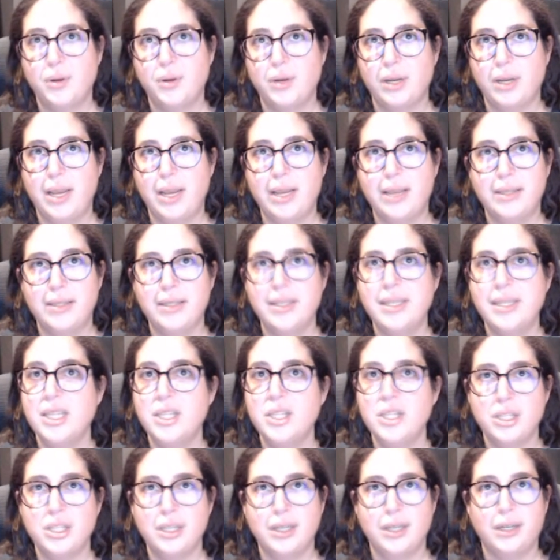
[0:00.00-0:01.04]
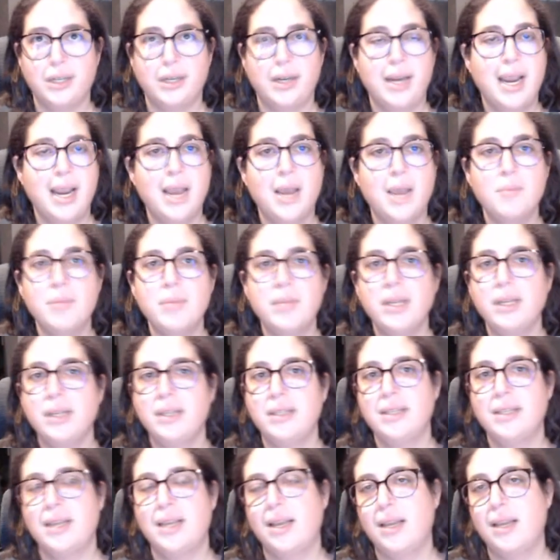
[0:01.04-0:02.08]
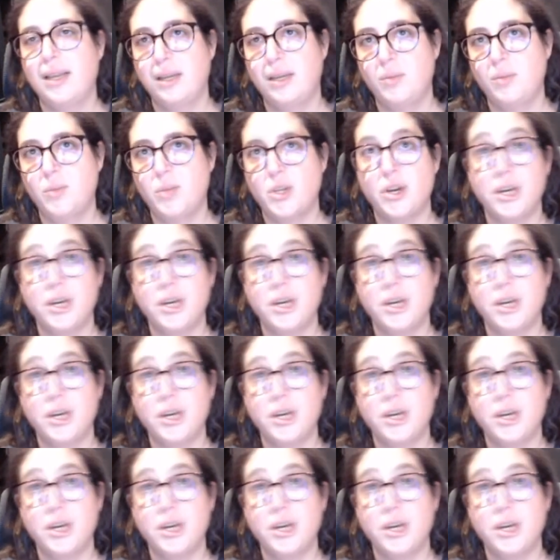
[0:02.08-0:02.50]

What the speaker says: As an engineer, how many times